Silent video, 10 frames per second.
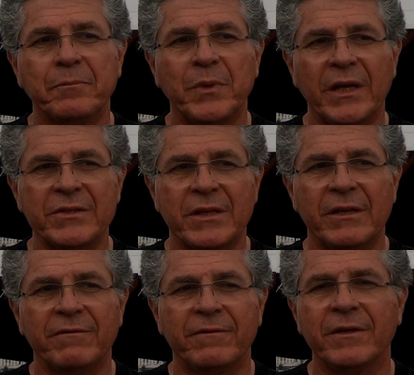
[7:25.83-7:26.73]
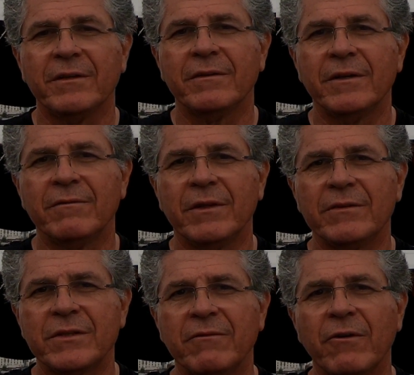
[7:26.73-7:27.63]
But as
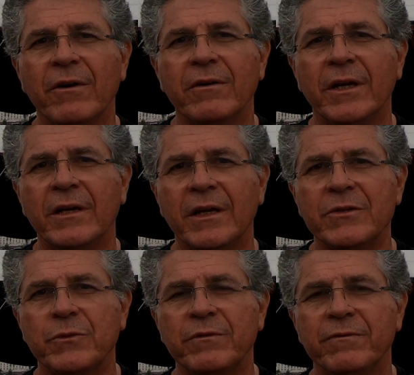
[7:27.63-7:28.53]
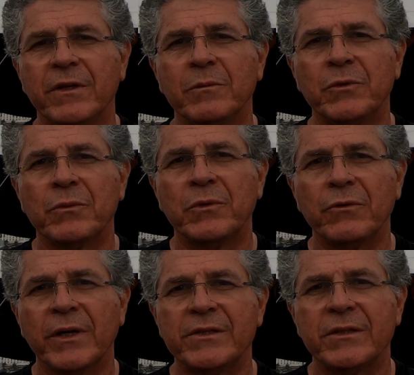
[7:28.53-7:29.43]
they've grown and as we've done more and more
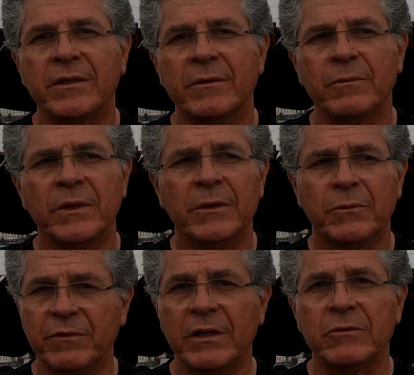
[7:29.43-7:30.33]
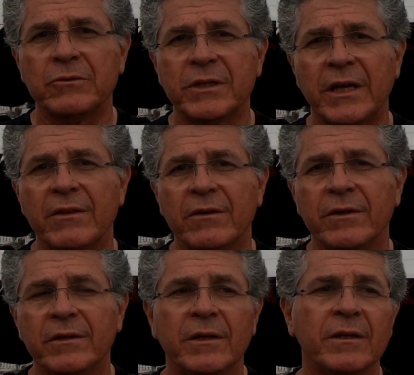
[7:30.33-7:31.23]
racing, then we've done it all together.
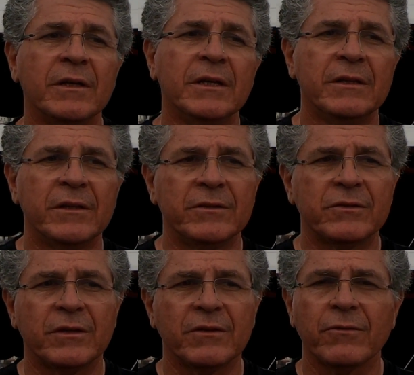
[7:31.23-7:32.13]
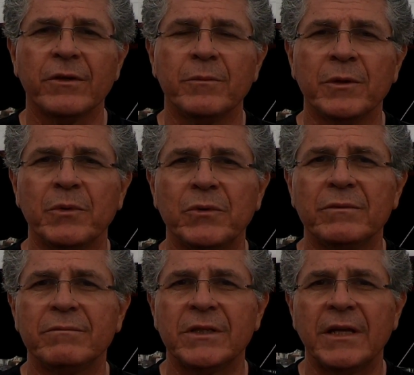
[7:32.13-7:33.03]
And there's 3 of them on board
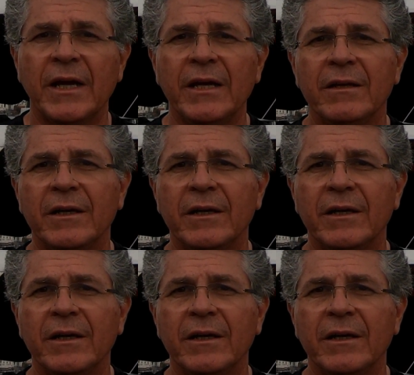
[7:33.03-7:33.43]
today.